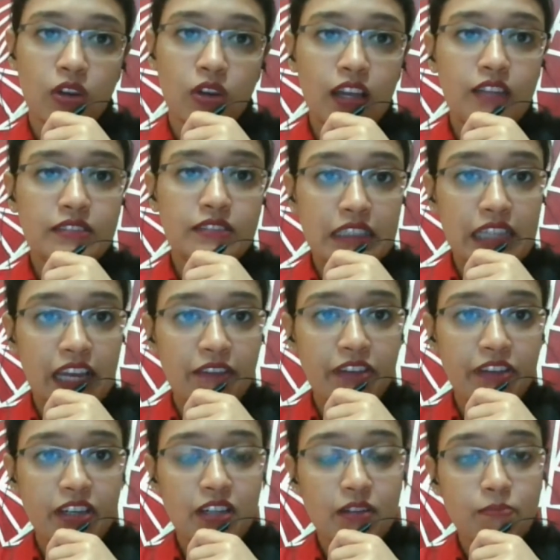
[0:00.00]
still
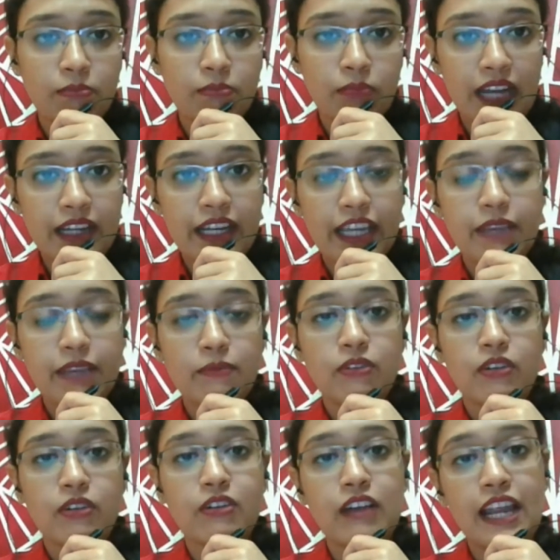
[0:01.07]
having a bad time,
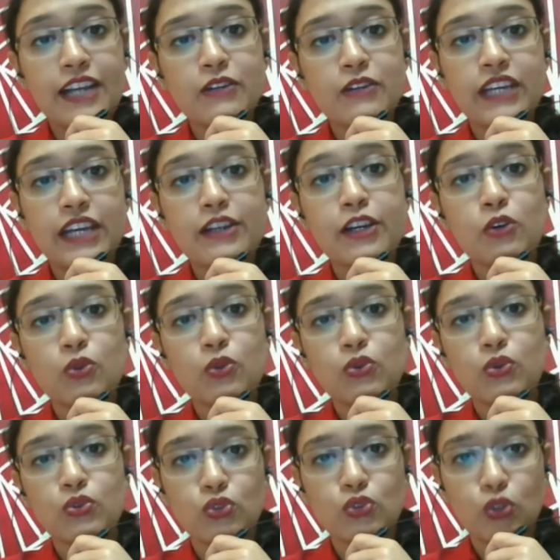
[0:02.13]
try to get
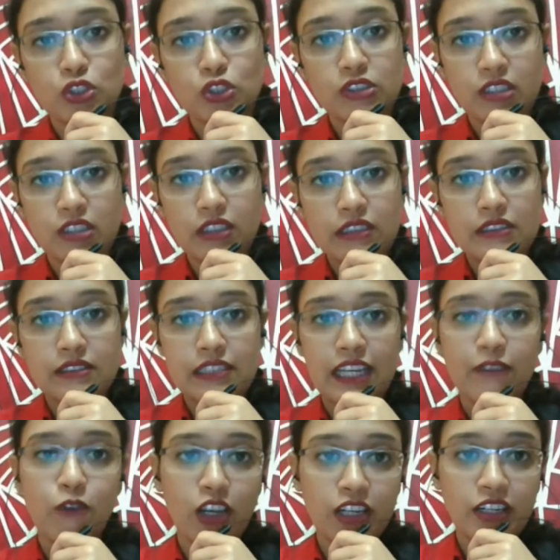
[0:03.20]
into social circles like
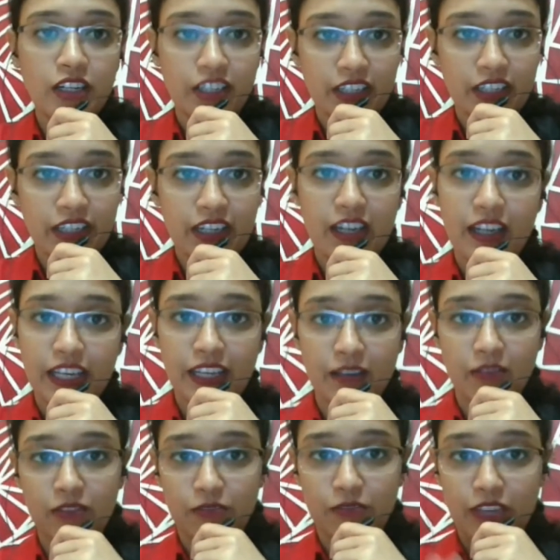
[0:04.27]
volunteering. Again,
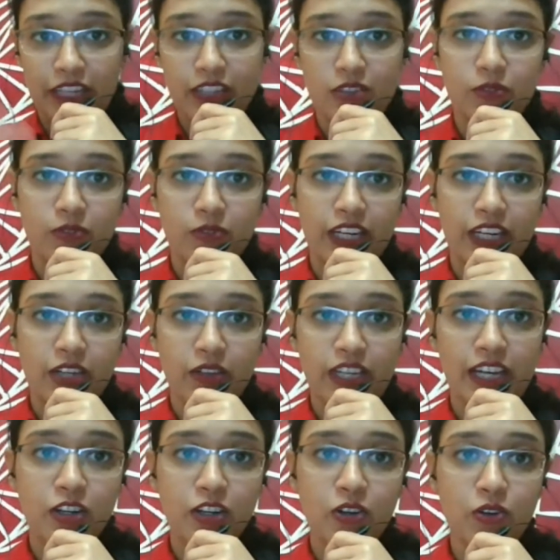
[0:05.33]
very good way to
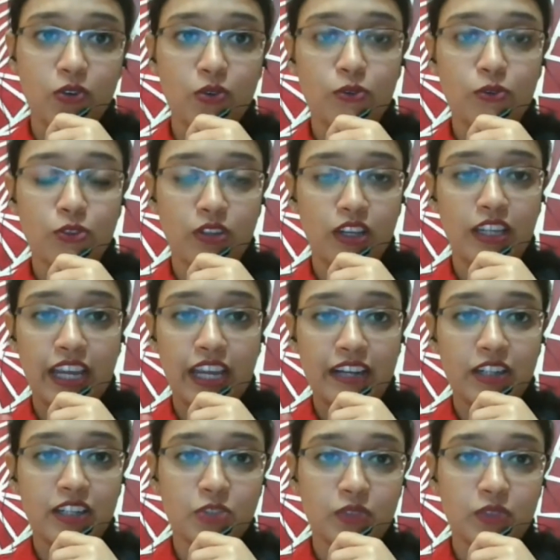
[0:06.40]
get in
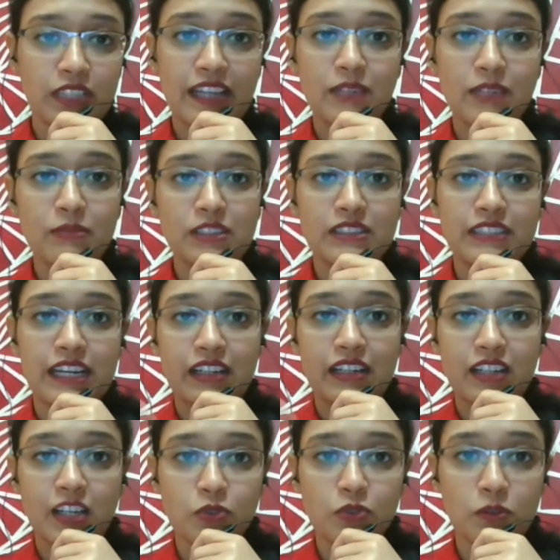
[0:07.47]
touch with animals, get in
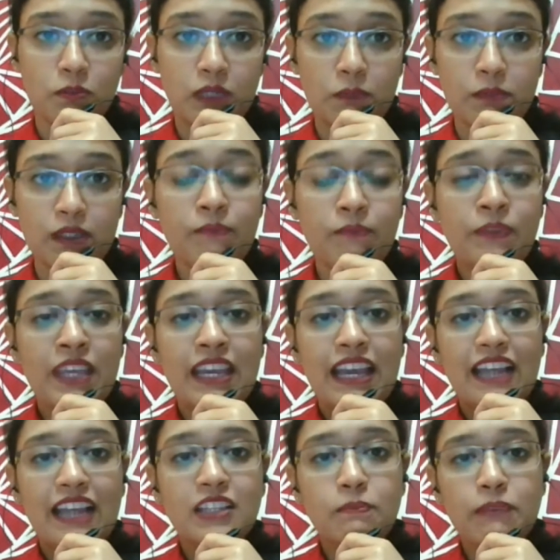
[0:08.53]
touch with people.
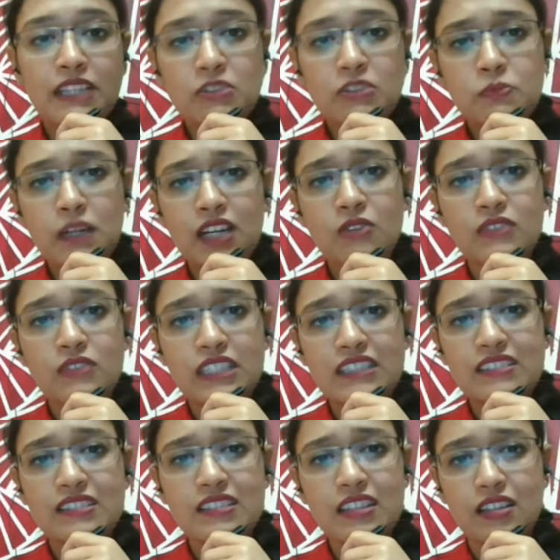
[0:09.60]
And the best part of
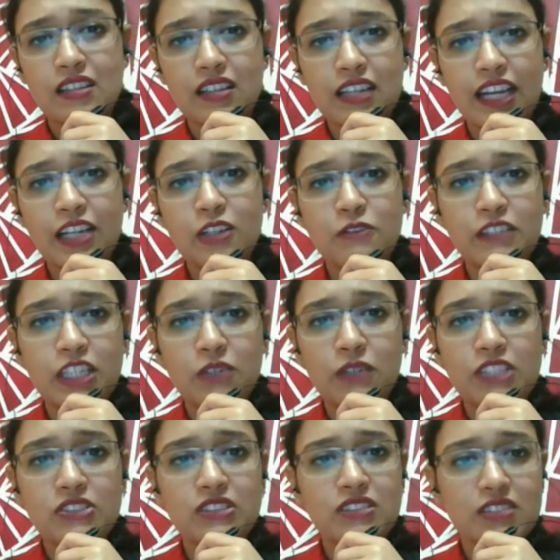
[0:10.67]
these kind of
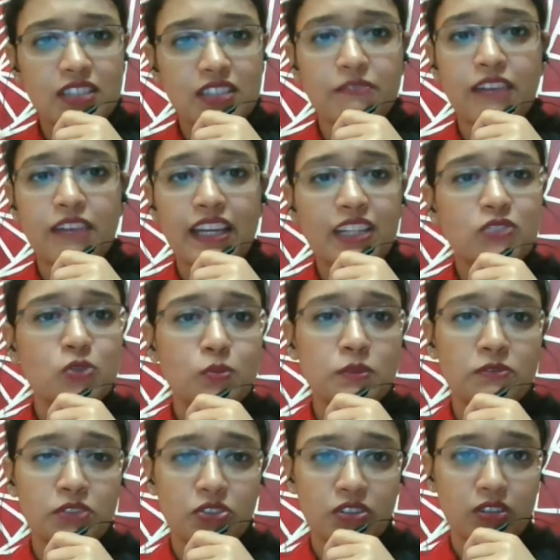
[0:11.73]
equations is they're very
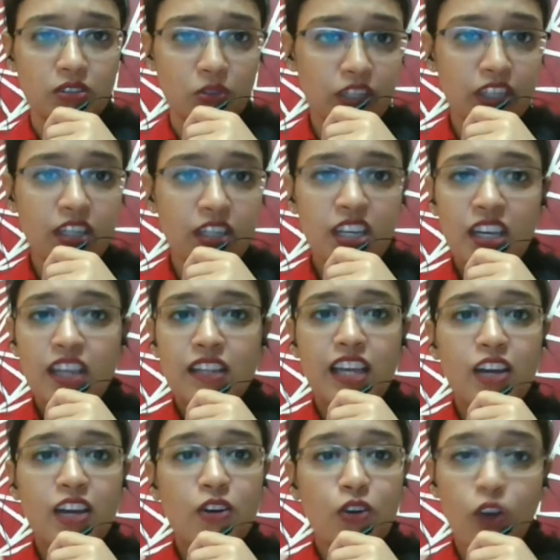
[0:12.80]
superficial. Okay, they
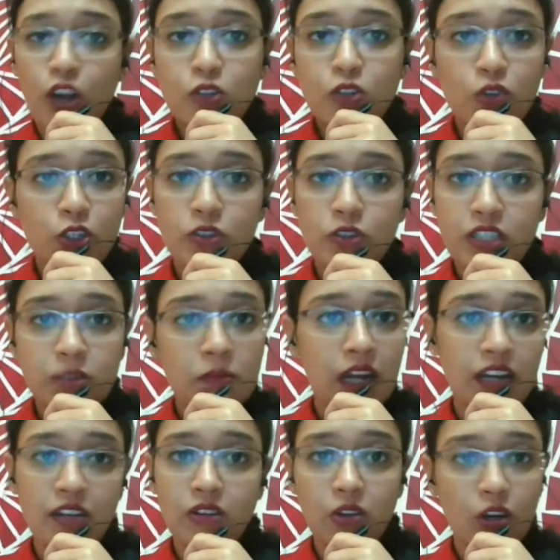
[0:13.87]
are not going to
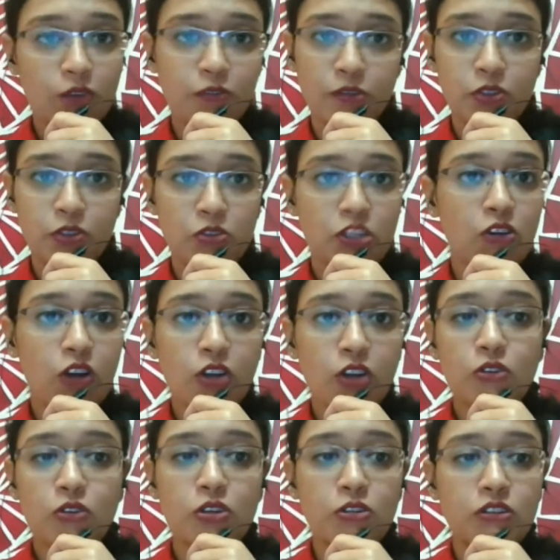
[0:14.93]
demand a lot from you. They're not
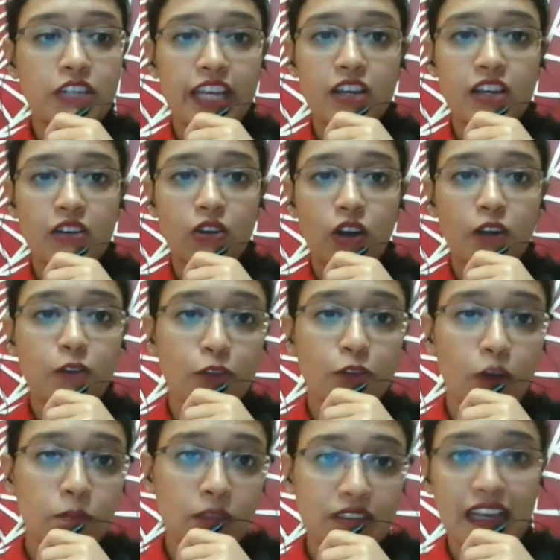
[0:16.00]
going to take a lot of
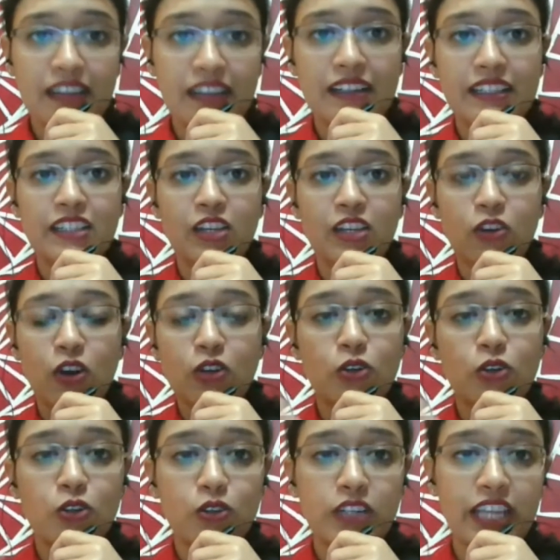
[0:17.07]
your personality. They're not
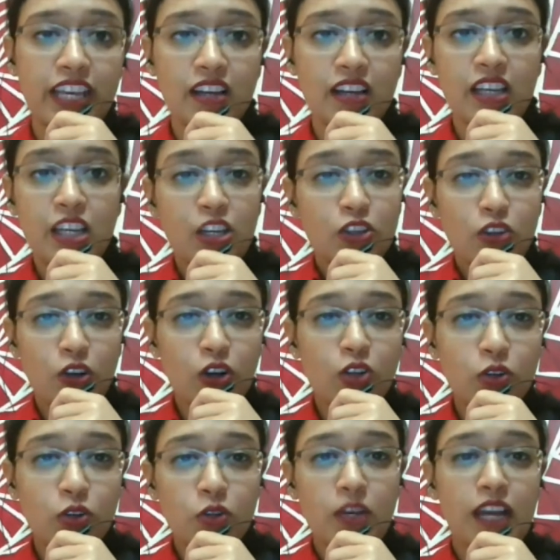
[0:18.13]
going to take, you're not
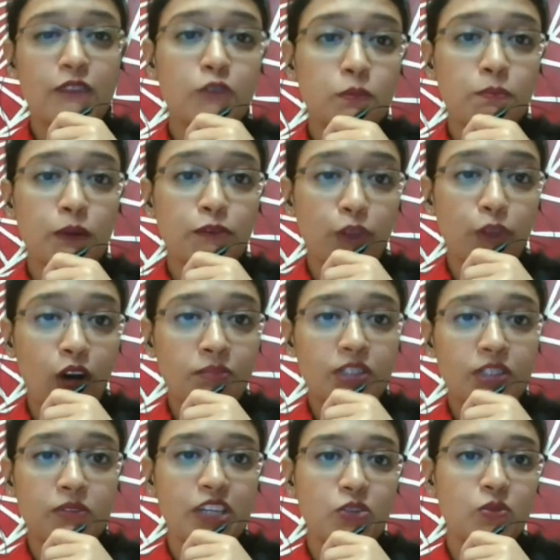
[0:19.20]
going to have to perform the
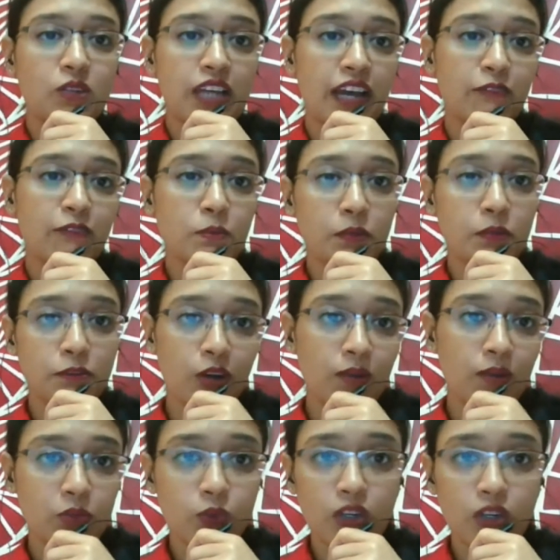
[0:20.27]
way you would have to perform
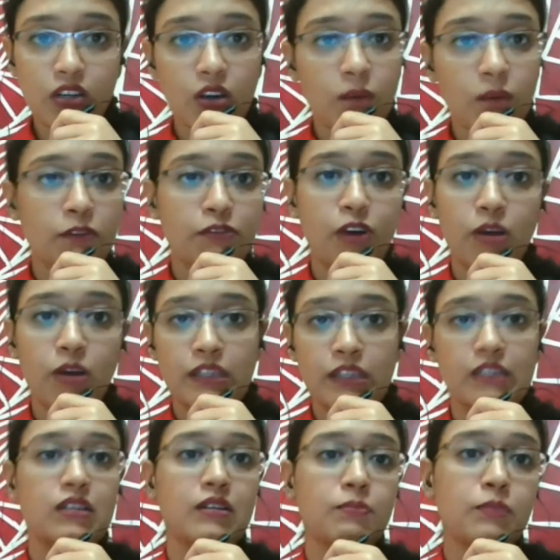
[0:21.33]
at work or perform in
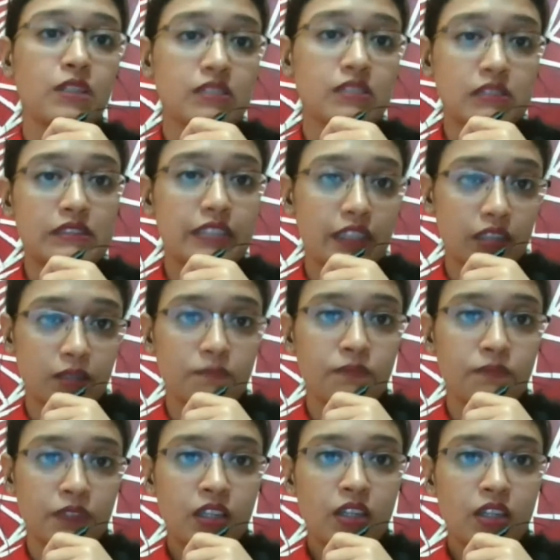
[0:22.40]
a personal setup.
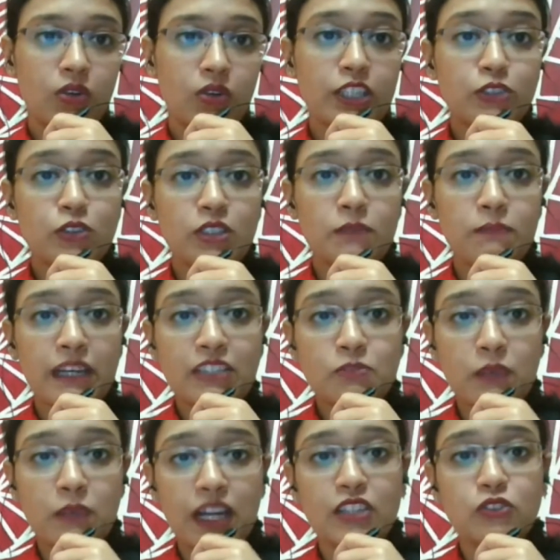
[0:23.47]
Okay, so the best
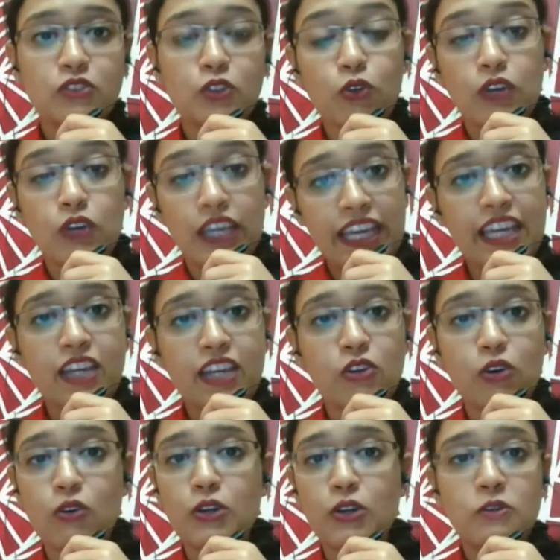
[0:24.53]
part is you're
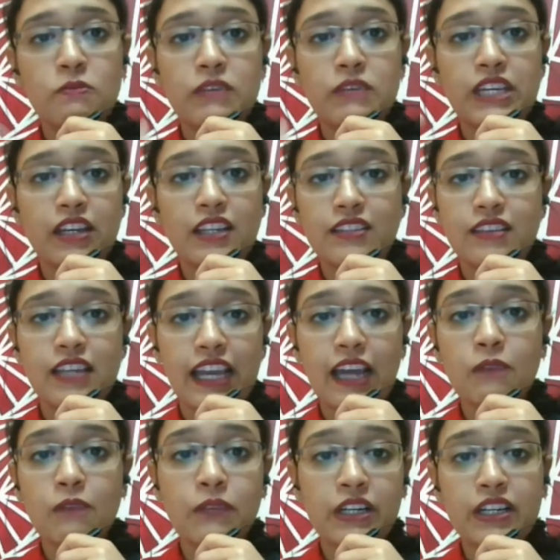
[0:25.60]
going to meet the
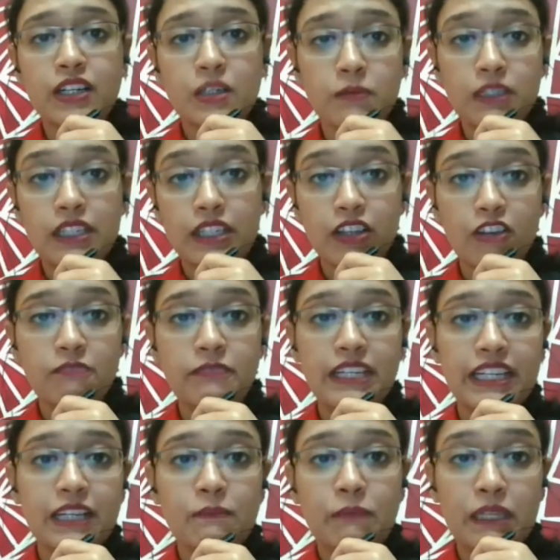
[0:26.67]
unpredictability of
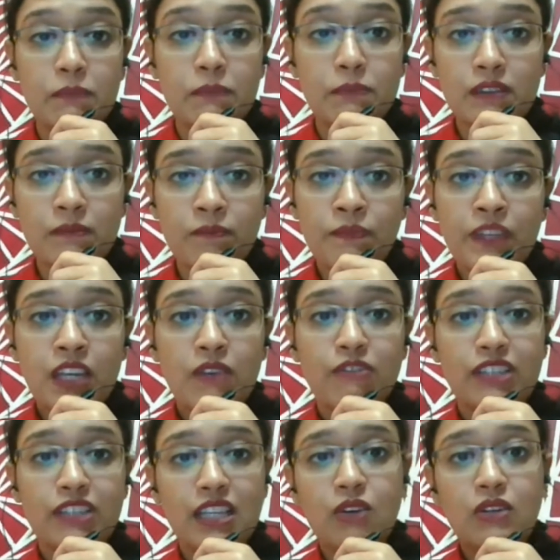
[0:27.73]
meeting people
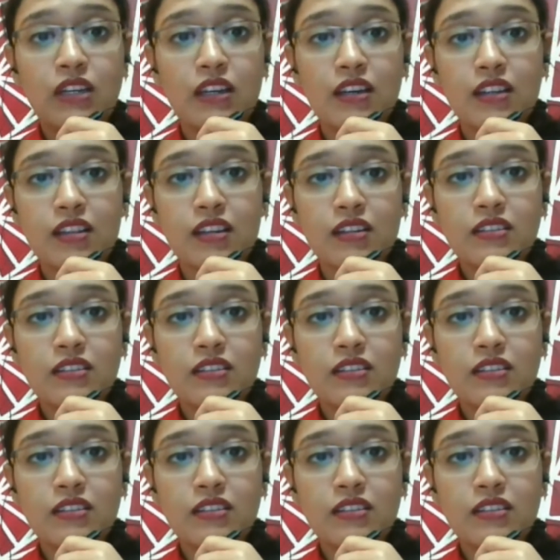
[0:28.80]
without the